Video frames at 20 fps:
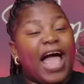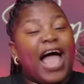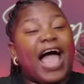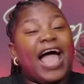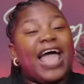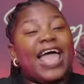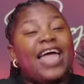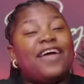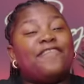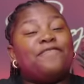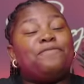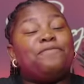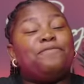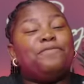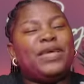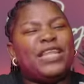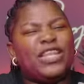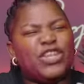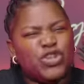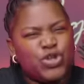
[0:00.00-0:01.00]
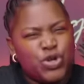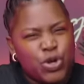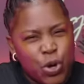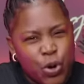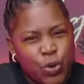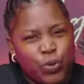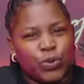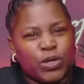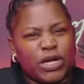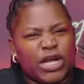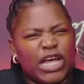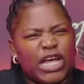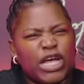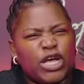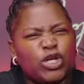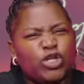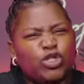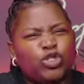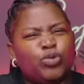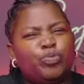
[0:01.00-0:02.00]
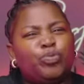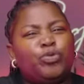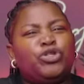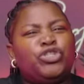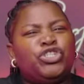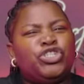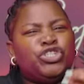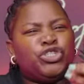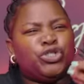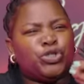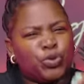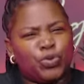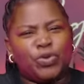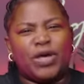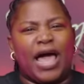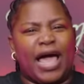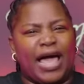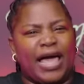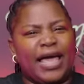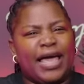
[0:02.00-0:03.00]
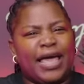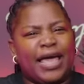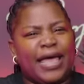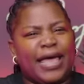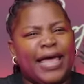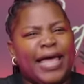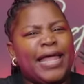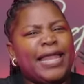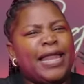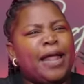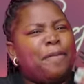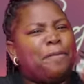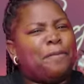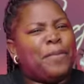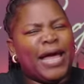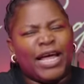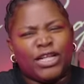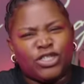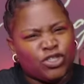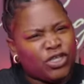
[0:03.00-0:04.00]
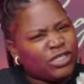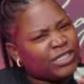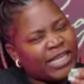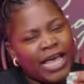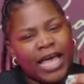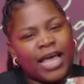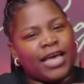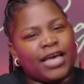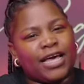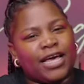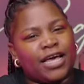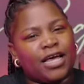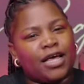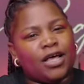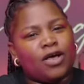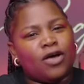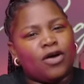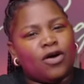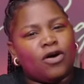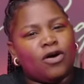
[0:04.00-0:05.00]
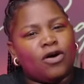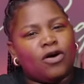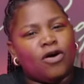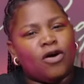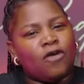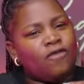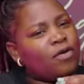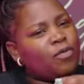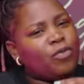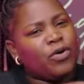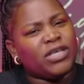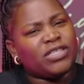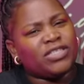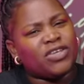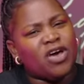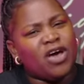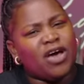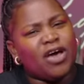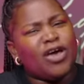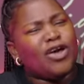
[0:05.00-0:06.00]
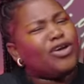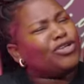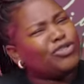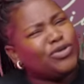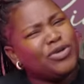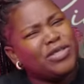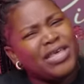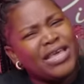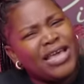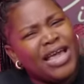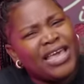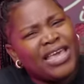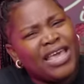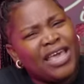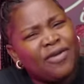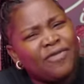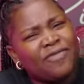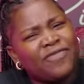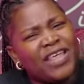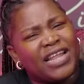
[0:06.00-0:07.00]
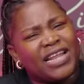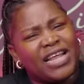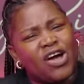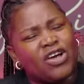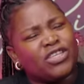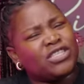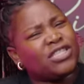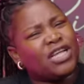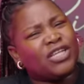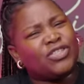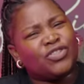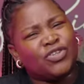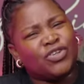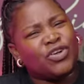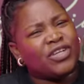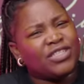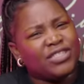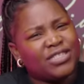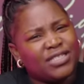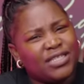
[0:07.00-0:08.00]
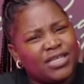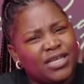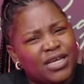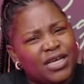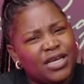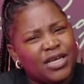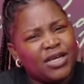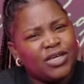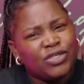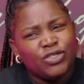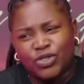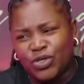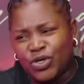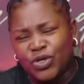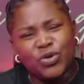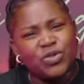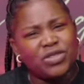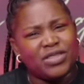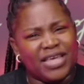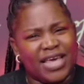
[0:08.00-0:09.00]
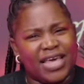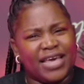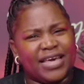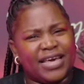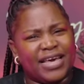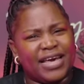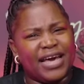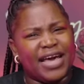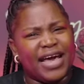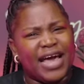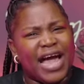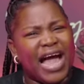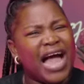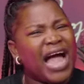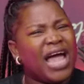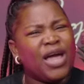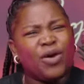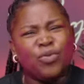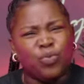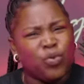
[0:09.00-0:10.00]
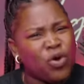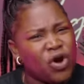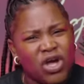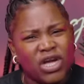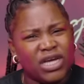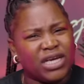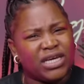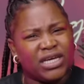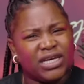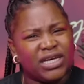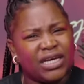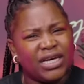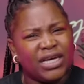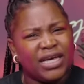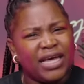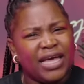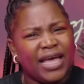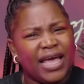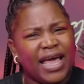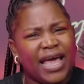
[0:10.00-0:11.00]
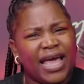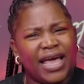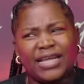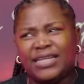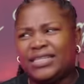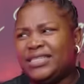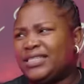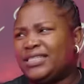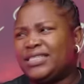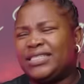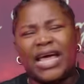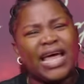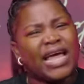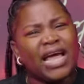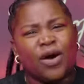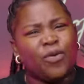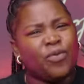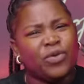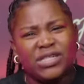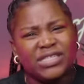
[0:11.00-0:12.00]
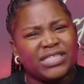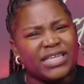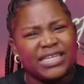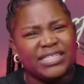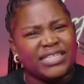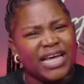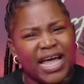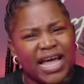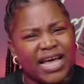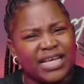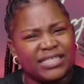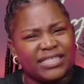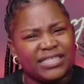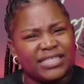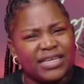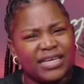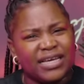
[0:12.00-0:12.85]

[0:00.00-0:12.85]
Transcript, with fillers: I have been known to put sugar in a petrol tank of a boy's car. Do you think I care if that car starts or not? Do you think I work at Tiger Wheels and Tires?